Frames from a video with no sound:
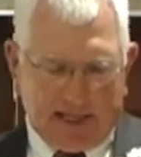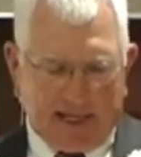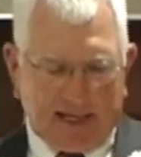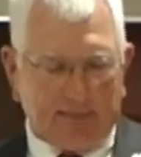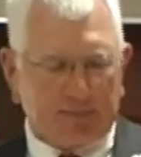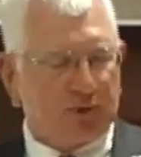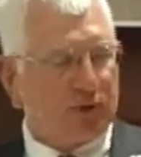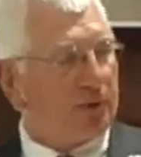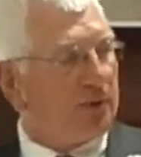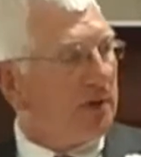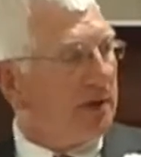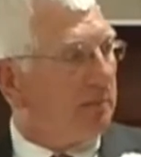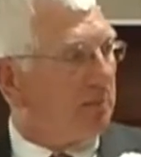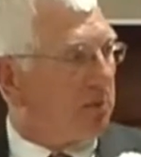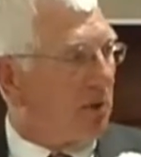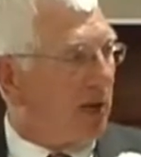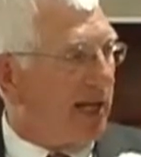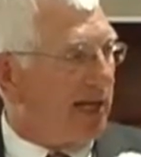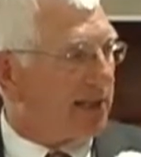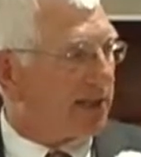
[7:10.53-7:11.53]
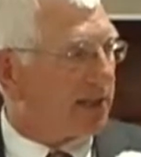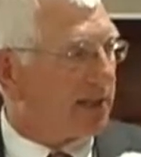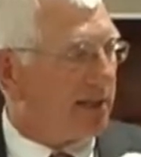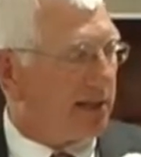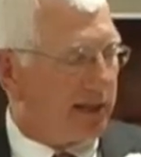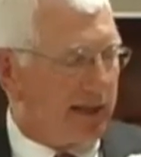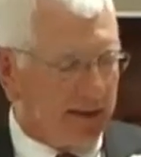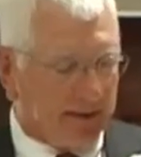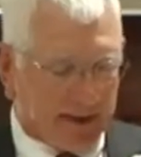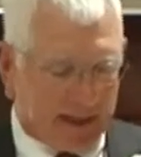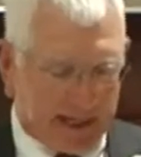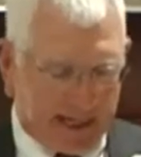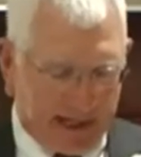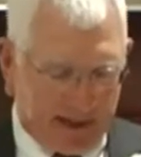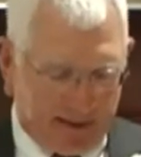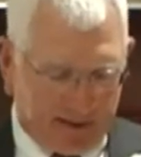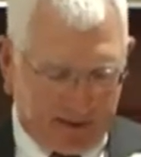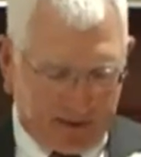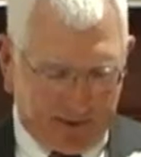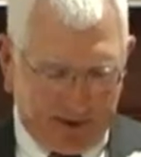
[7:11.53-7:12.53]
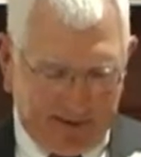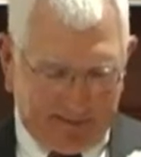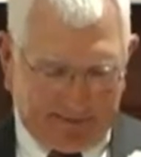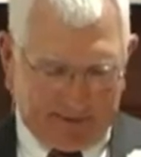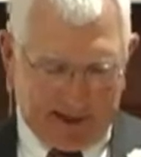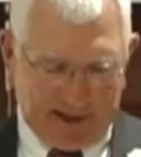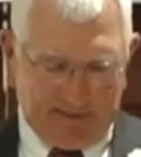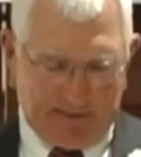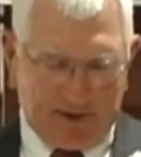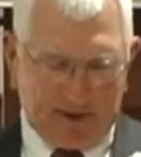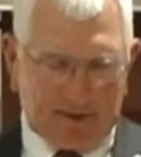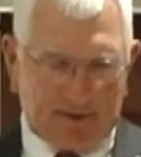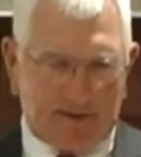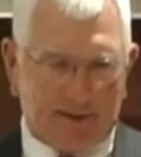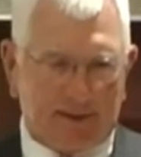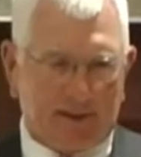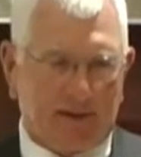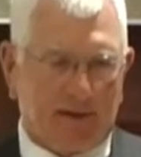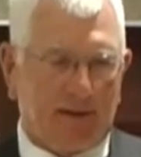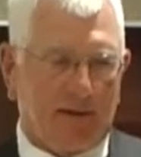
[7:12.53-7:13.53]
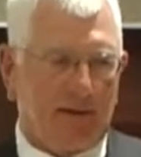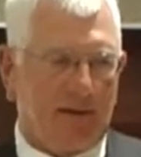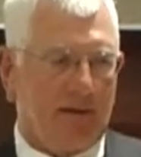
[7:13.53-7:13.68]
And I'm truly blessed. And here again, 35 years,